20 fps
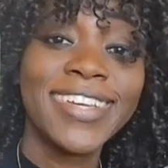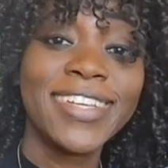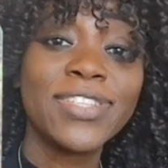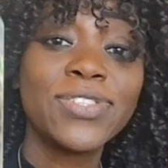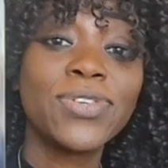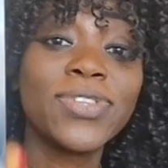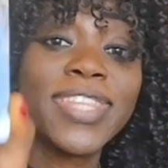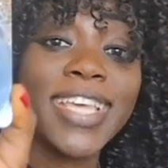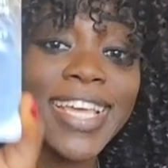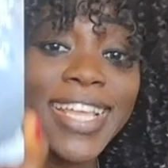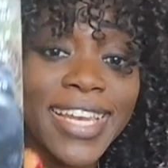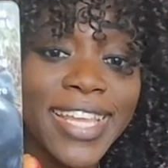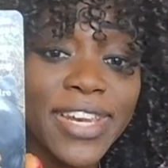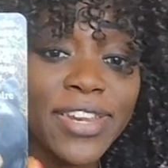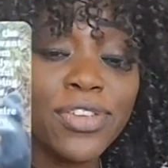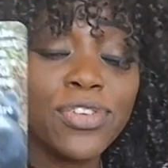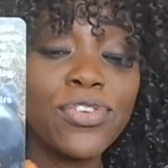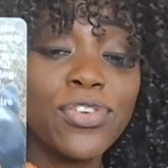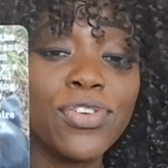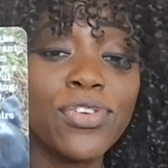So they're
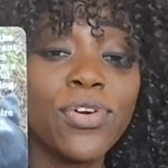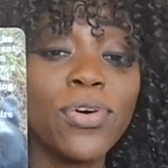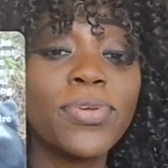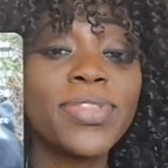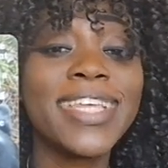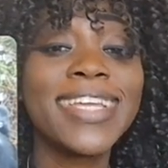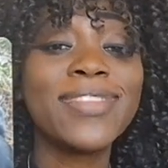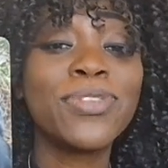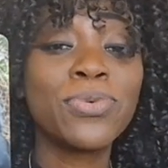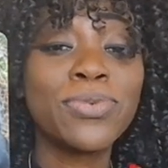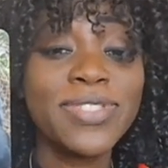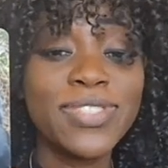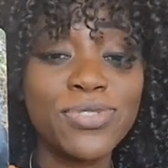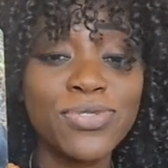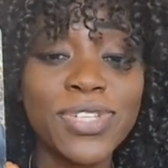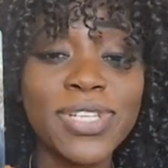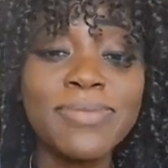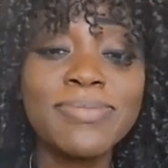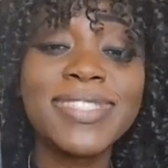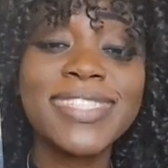letting you know that those
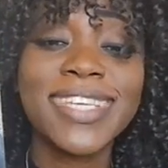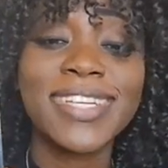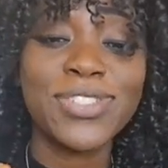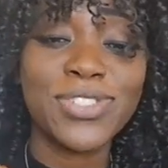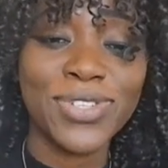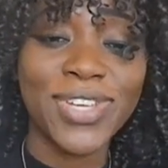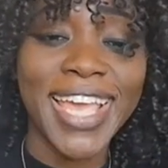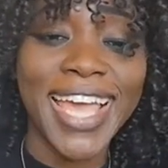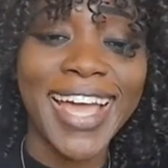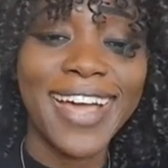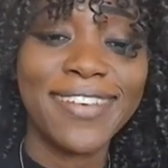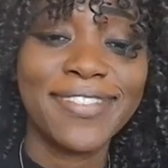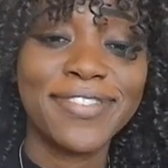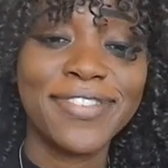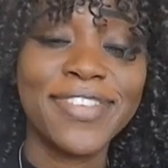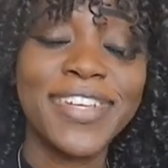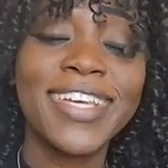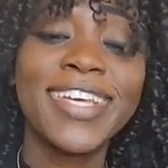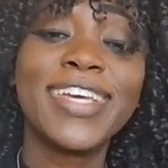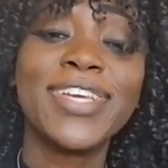dreams that you have,